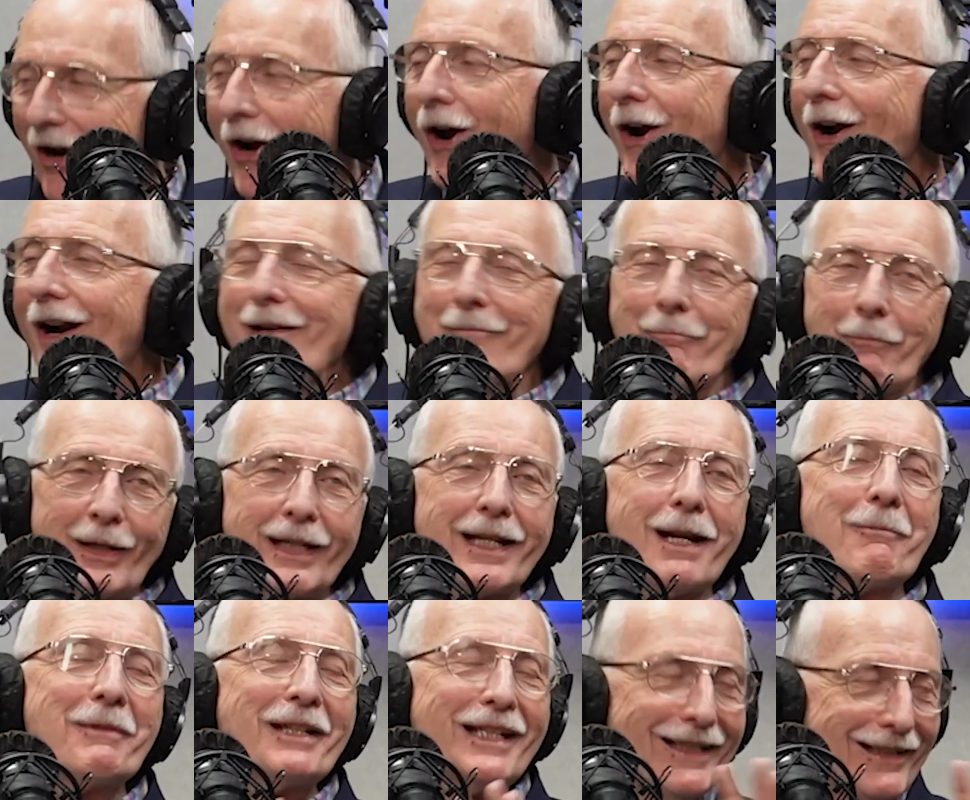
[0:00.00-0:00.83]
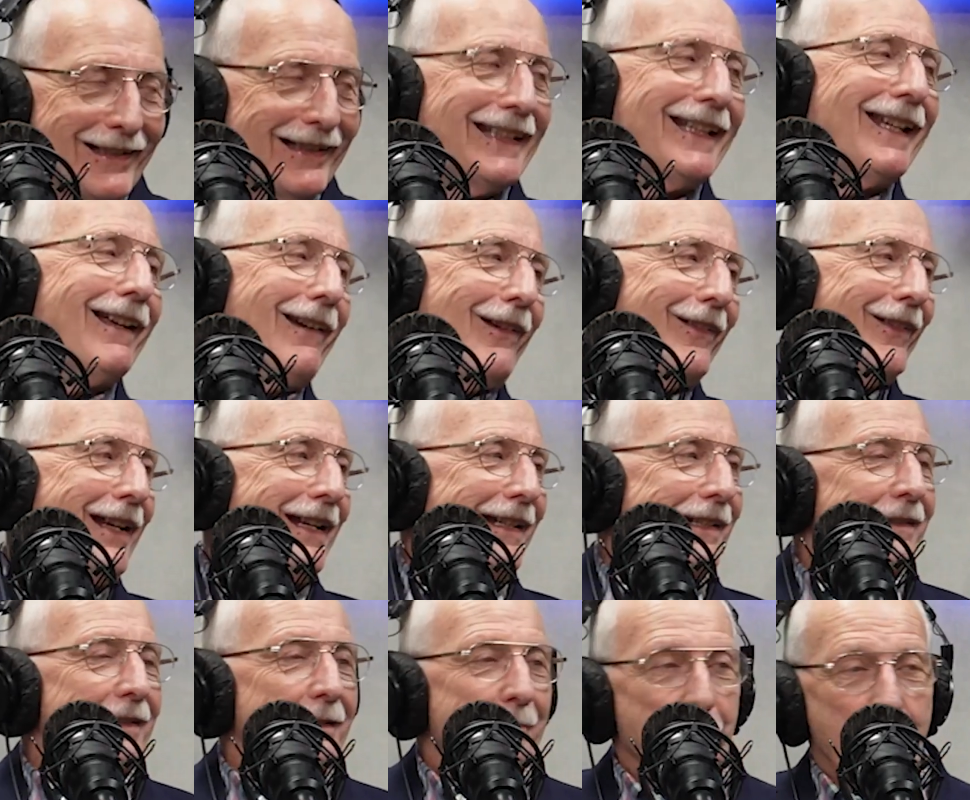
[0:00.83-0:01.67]
all right, but I mean, yeah, all
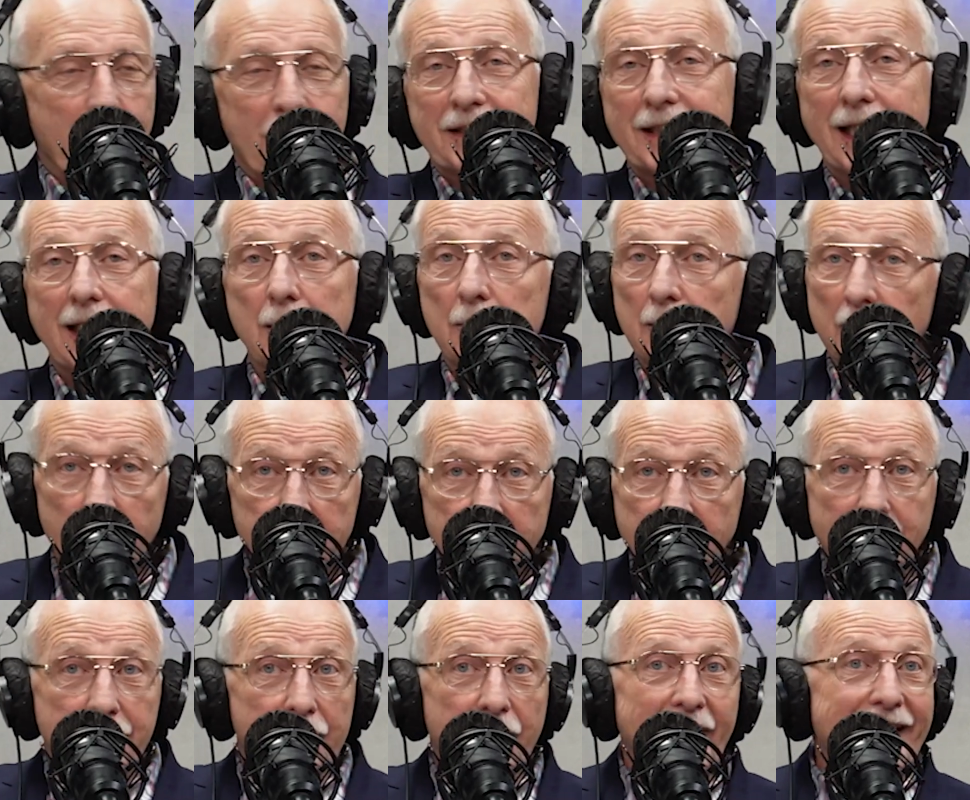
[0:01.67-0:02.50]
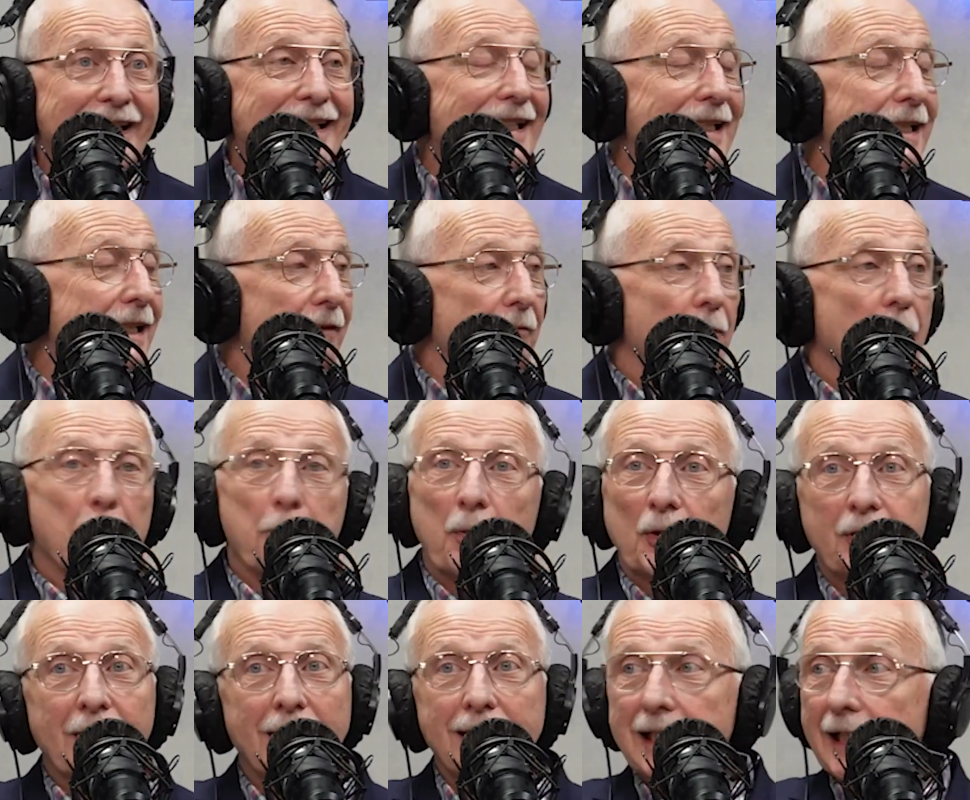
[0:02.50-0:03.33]
right, but they listen, pieces they didn't, of paper
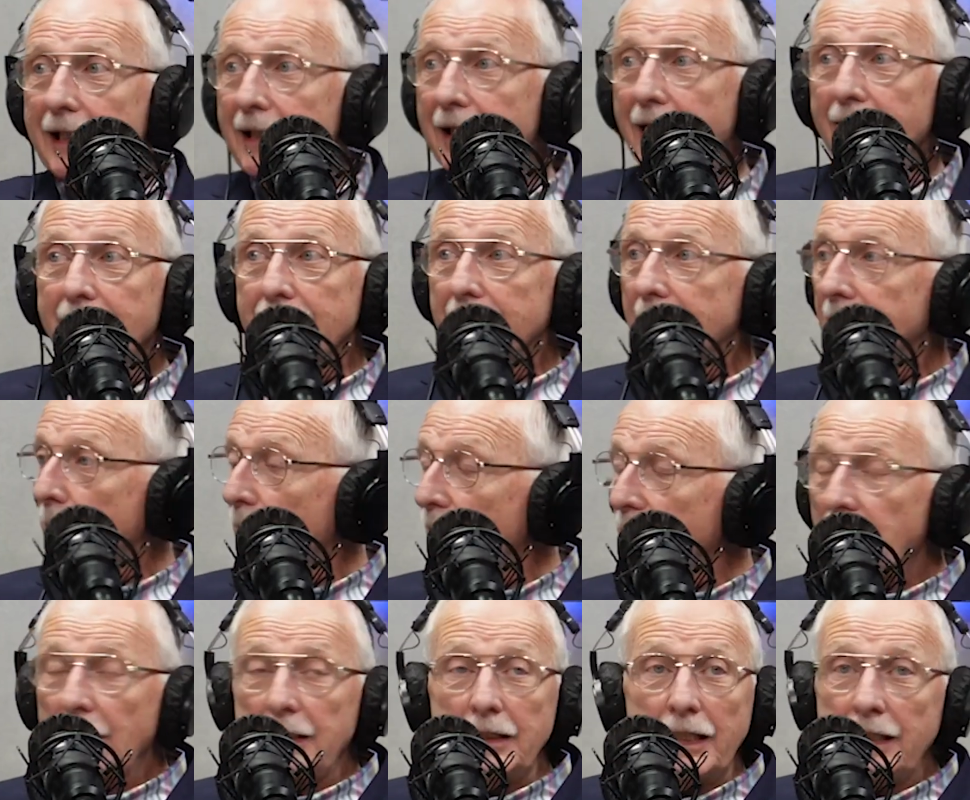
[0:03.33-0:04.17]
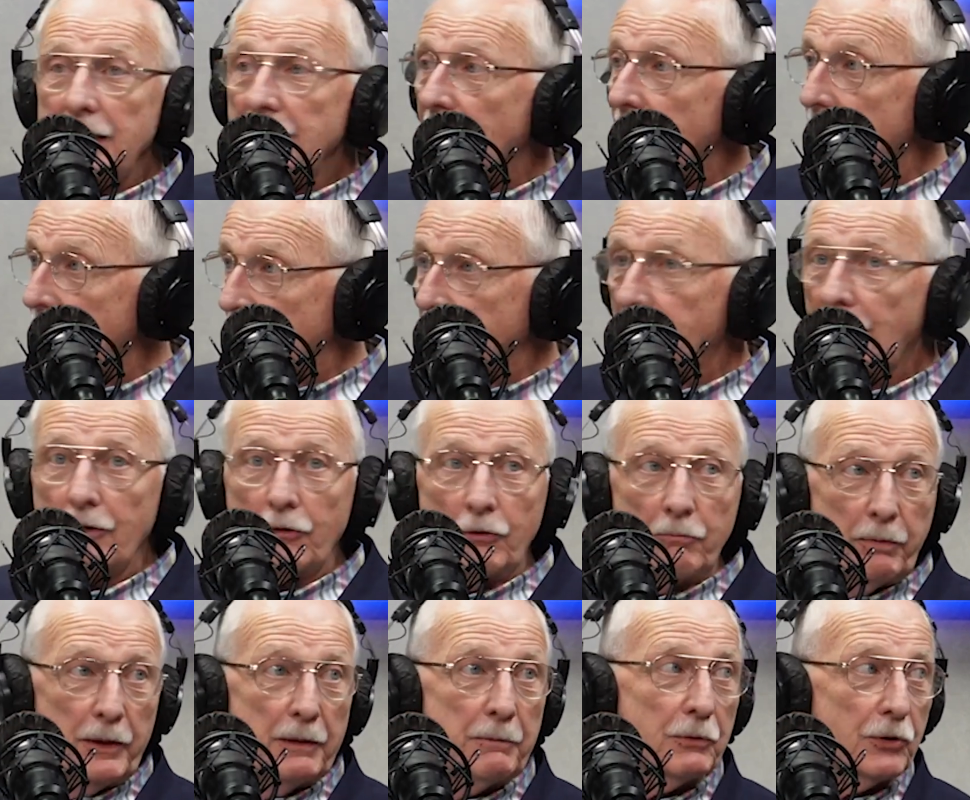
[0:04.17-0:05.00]
but they, didn't get, but they didn't get together
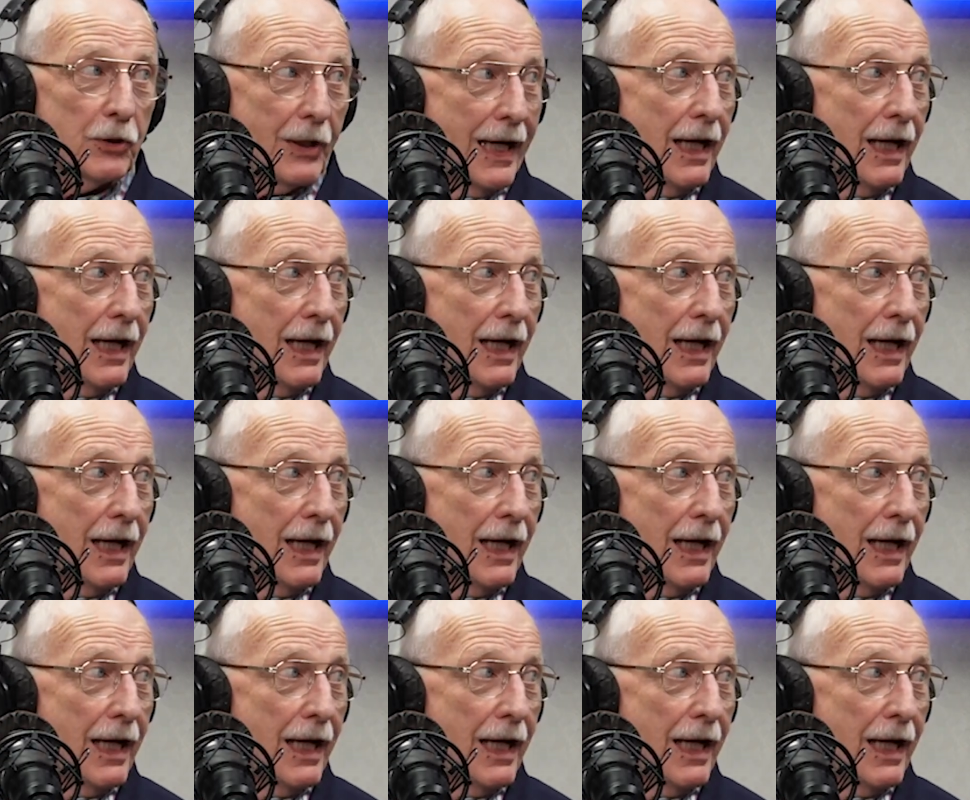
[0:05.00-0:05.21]
in people's